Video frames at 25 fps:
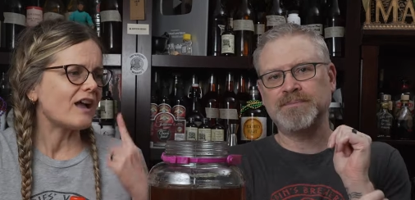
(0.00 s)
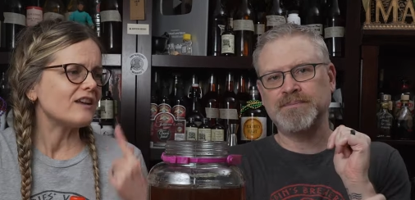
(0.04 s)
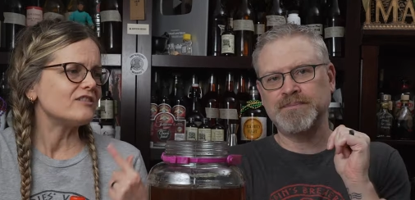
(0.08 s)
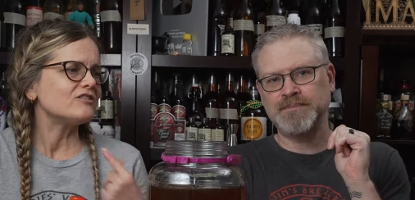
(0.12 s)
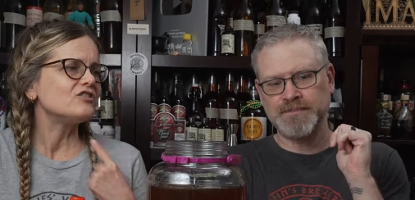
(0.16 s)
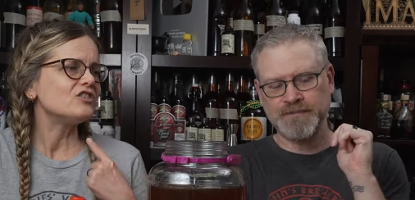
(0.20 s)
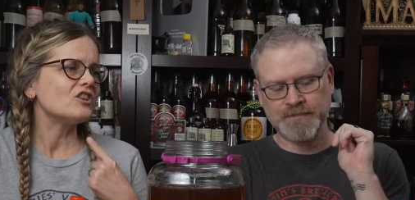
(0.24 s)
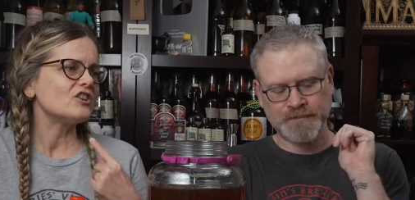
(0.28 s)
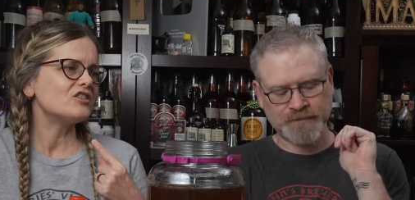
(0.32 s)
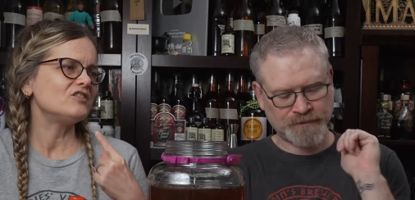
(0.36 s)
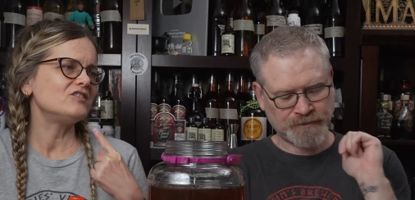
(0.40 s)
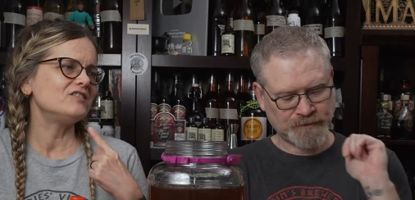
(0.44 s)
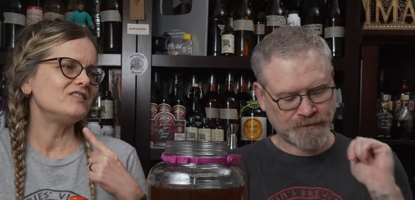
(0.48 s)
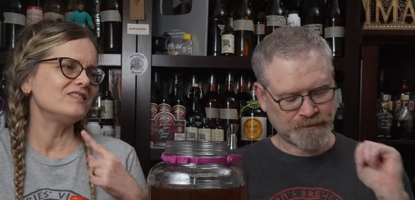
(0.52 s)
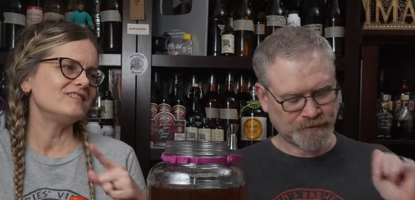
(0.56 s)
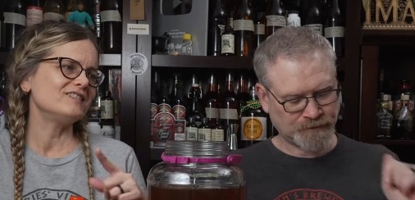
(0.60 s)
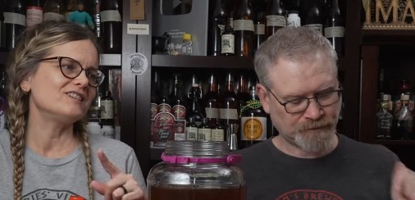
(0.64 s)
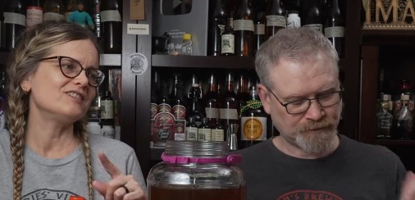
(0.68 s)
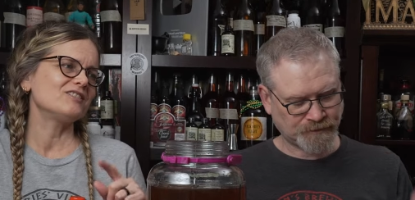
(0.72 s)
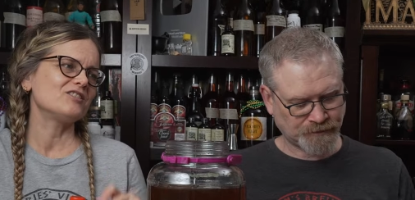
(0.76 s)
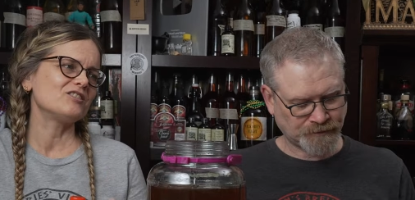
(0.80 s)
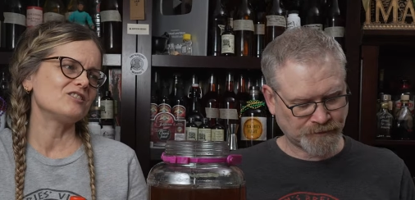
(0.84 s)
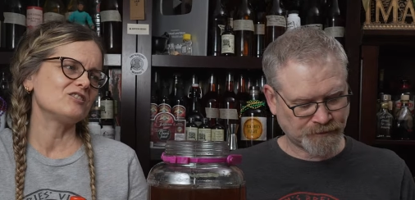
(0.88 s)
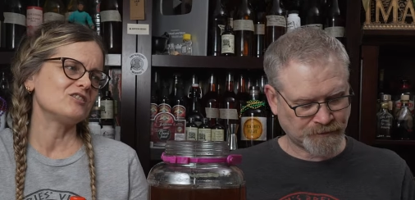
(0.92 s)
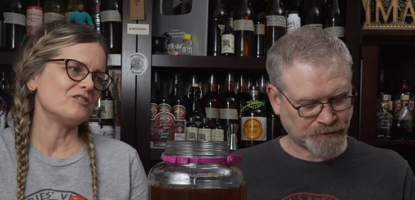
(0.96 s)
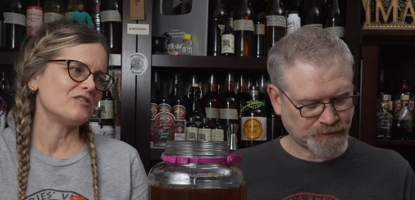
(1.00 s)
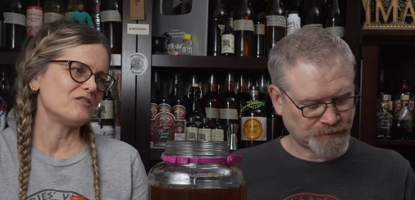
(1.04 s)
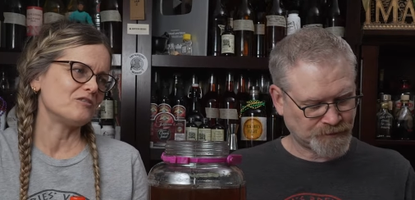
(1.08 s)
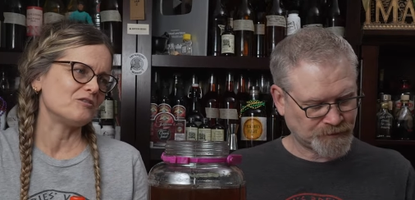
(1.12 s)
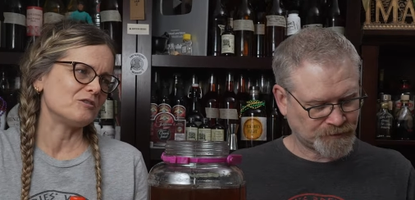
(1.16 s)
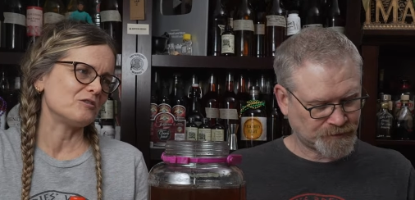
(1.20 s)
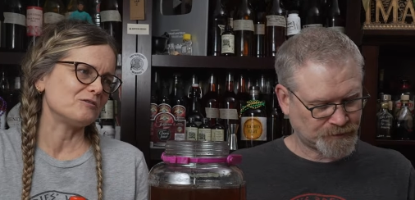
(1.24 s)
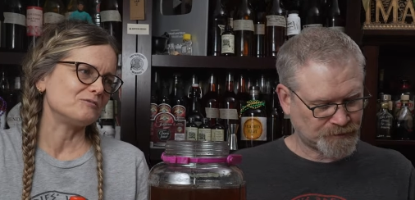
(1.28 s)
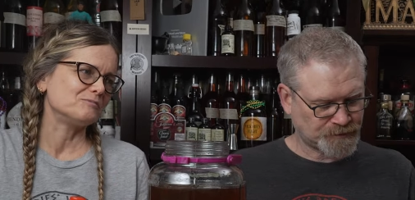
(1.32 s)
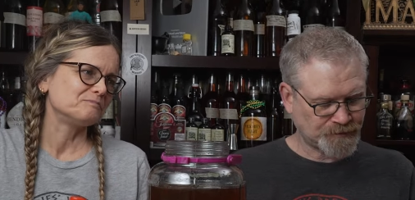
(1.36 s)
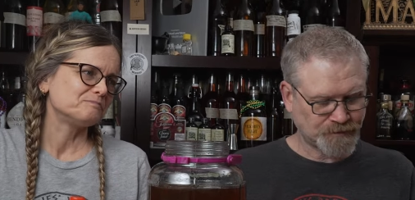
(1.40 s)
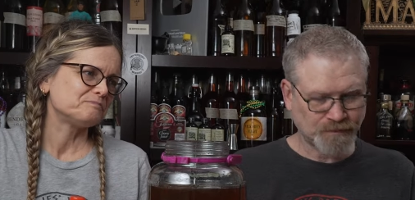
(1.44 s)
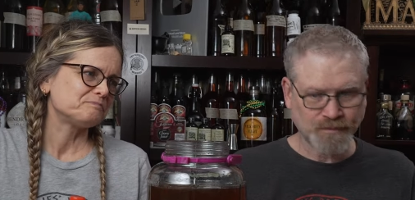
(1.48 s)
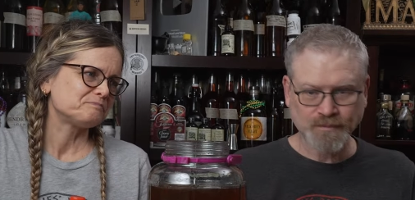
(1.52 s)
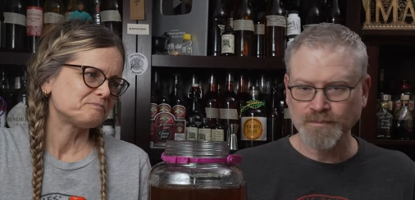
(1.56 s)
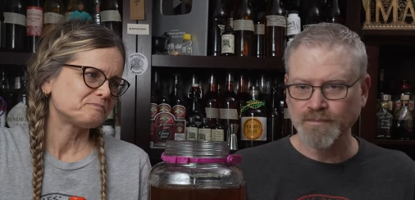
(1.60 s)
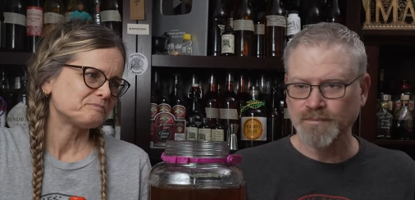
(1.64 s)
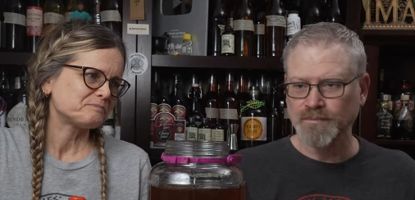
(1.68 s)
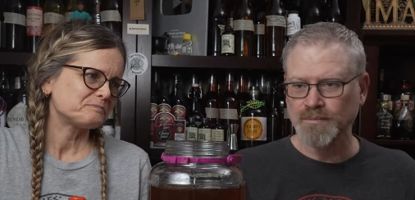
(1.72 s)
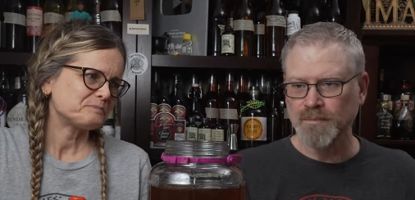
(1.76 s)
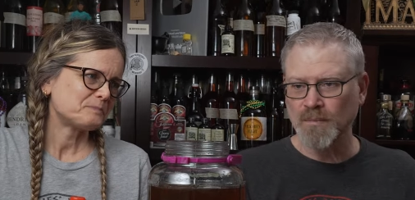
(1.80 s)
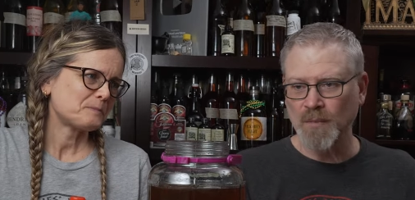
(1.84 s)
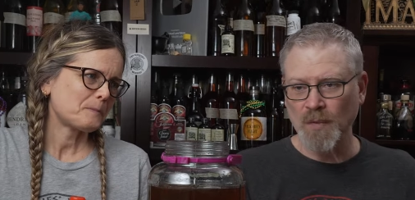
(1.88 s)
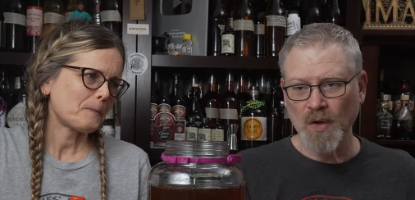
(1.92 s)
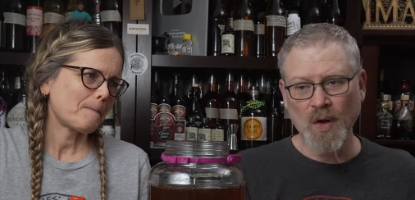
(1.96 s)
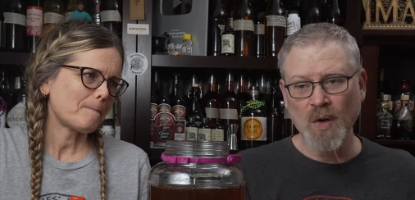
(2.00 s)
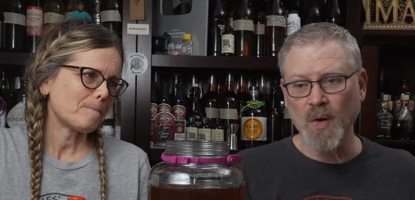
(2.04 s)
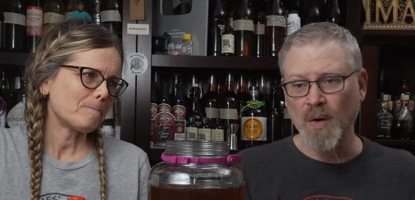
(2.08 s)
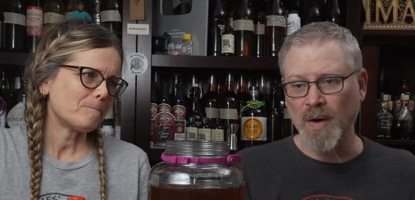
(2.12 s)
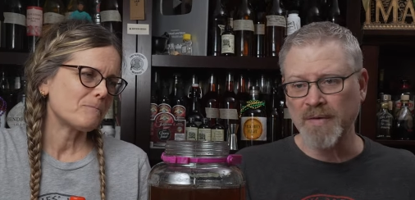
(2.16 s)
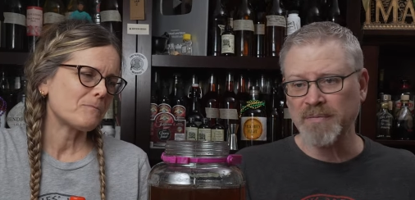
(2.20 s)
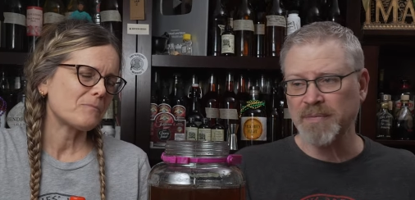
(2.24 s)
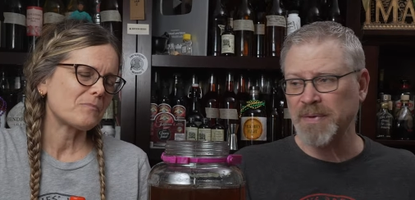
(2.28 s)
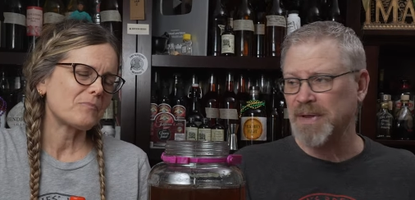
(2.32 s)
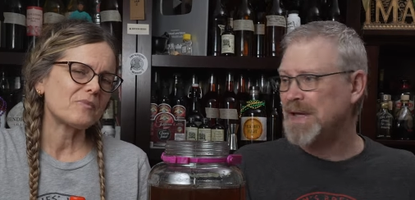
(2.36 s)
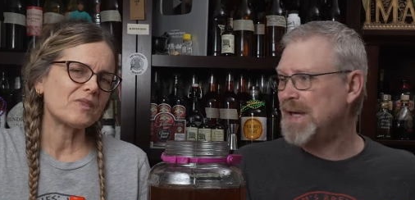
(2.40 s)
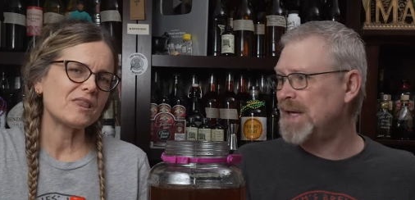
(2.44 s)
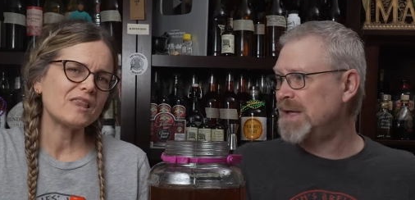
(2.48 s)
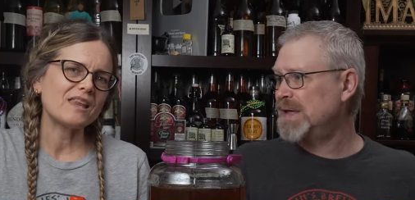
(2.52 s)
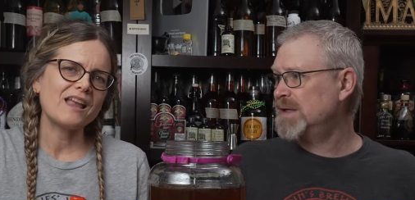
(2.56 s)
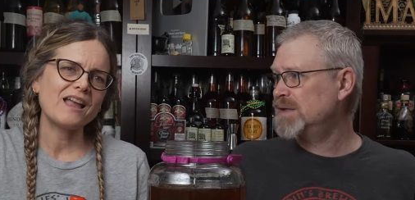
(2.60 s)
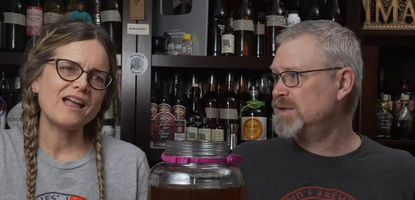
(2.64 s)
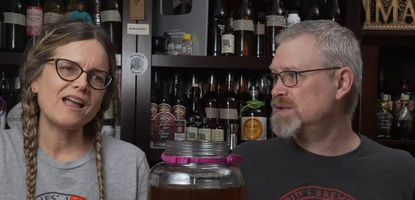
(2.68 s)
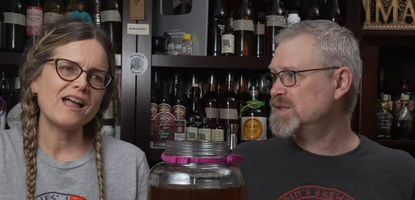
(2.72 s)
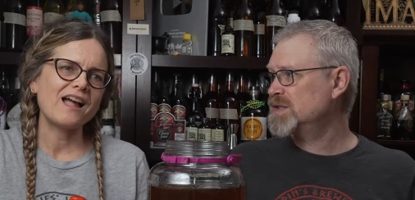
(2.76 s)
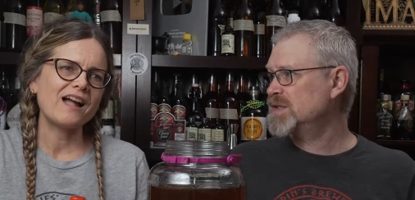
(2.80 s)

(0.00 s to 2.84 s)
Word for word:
Speaker 1: I just did get the cilantro.
Speaker 2: Oh, I've been getting it